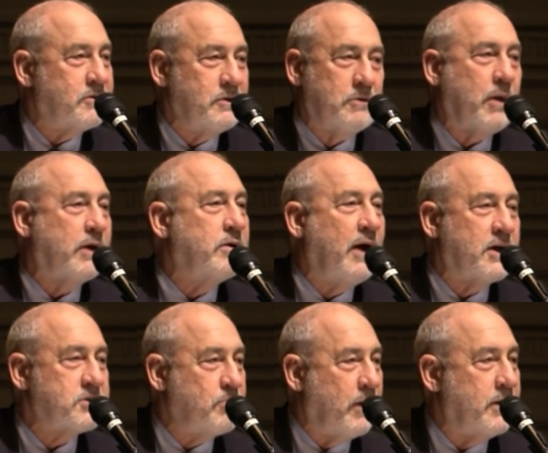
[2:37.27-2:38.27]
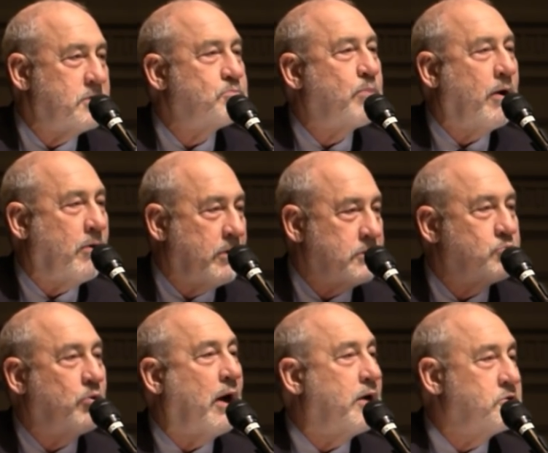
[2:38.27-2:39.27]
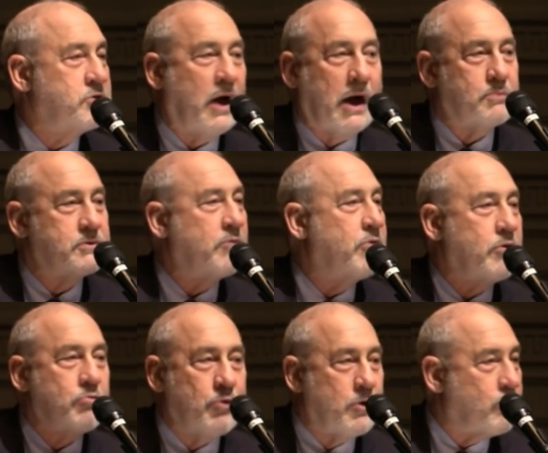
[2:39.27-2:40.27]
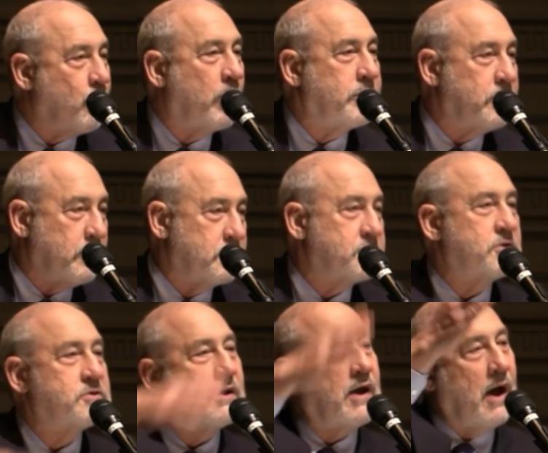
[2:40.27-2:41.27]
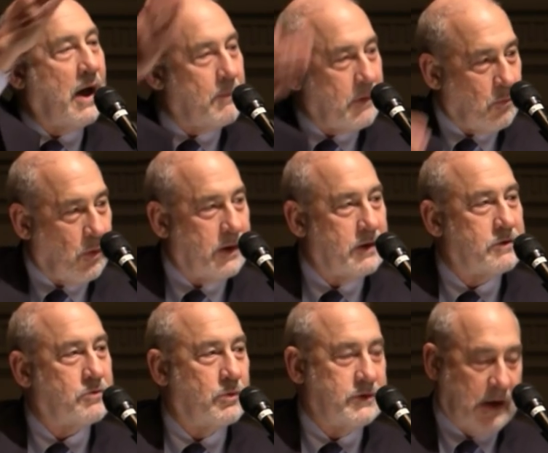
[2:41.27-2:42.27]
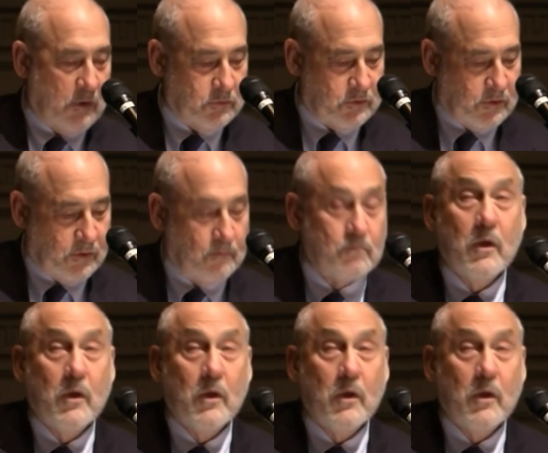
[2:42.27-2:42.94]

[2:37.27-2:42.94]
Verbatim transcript: You know, my classmates, parents were out of jobs every three or four years as the economy went into a downturn.